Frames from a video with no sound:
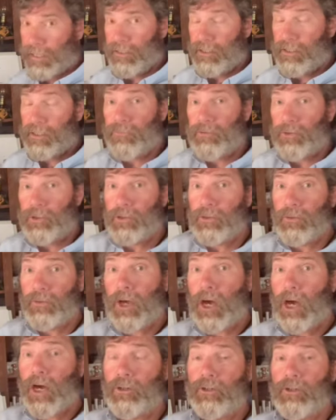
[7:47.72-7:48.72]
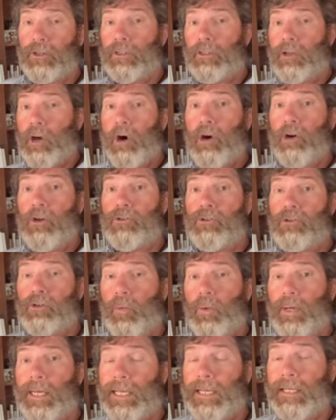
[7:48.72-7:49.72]
this, if you're doing 100 calls a
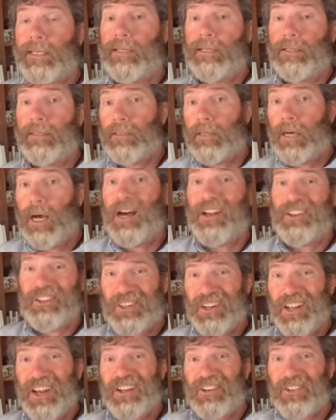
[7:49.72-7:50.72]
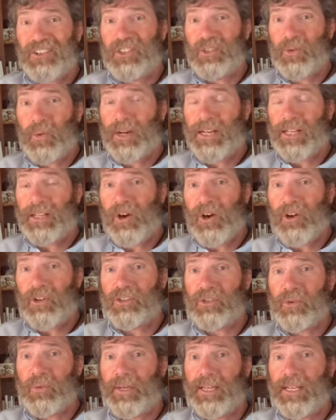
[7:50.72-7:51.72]
week, 100 to 120
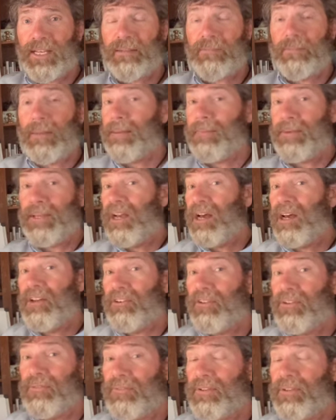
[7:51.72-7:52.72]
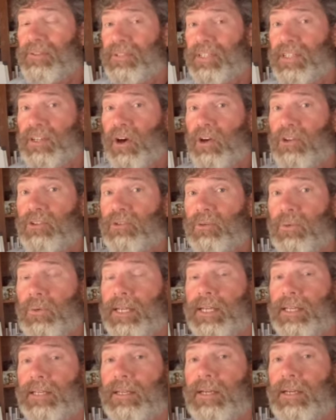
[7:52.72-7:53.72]
calls a week, maybe 150 calls a
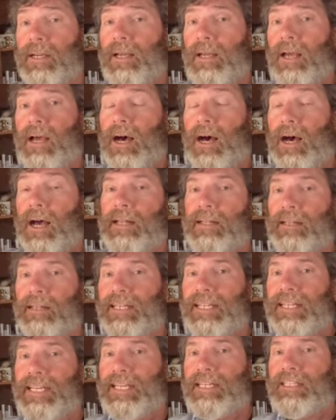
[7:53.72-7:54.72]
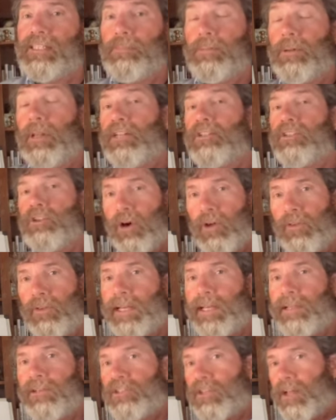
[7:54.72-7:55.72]
week, leads, plus all the
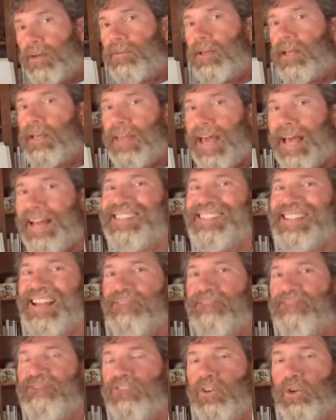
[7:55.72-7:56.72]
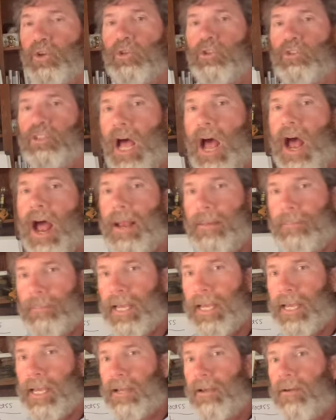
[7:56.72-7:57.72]
other stuff, that is a full-time
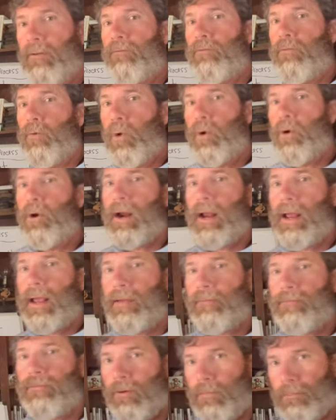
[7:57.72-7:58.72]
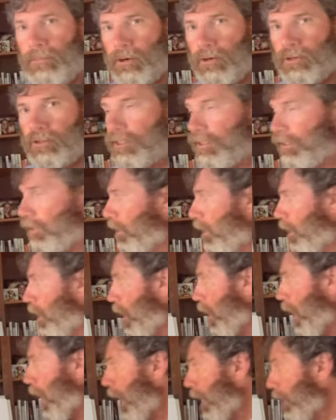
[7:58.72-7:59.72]
gig for a phone person.
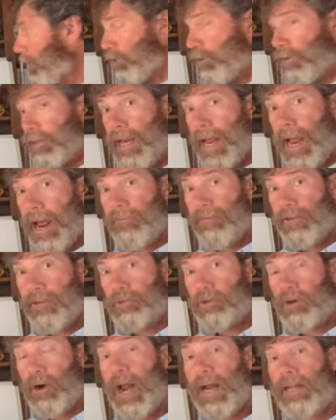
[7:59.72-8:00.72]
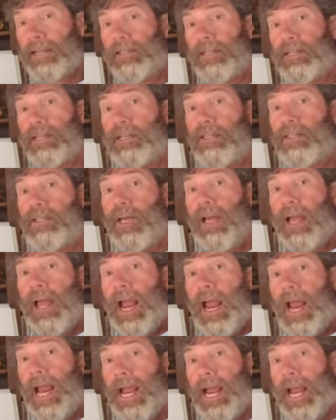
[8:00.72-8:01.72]
And you can have them track this,
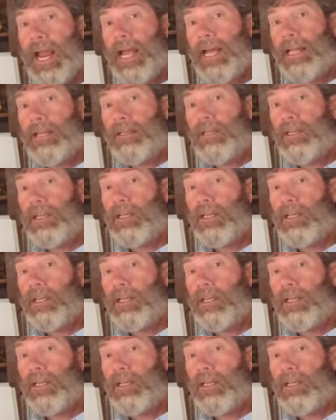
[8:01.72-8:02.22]
and